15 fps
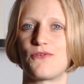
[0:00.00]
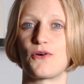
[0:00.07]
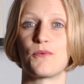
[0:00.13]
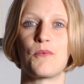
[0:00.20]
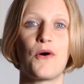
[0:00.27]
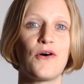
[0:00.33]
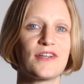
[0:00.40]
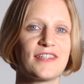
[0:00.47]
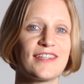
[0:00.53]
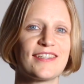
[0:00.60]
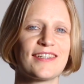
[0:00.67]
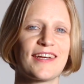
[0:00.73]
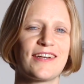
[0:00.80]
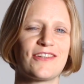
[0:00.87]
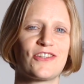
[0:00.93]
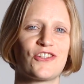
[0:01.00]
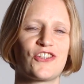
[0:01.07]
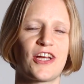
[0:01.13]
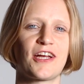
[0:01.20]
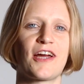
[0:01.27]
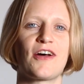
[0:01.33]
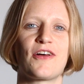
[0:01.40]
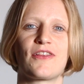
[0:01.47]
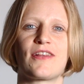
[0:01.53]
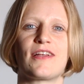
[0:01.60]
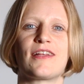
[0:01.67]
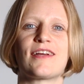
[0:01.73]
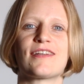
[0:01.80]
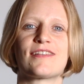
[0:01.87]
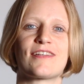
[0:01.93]
For more details, check out the
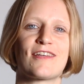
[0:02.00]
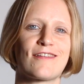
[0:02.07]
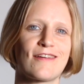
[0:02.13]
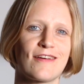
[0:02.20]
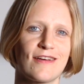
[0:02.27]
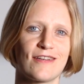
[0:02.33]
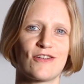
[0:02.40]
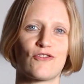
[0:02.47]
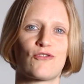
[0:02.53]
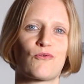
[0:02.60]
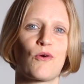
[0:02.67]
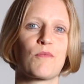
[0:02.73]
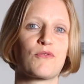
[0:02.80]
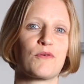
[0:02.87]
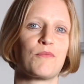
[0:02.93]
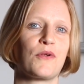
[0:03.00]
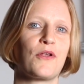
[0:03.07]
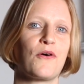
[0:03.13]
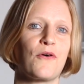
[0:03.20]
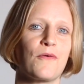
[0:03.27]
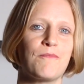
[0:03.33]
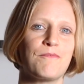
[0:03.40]
links in the description below.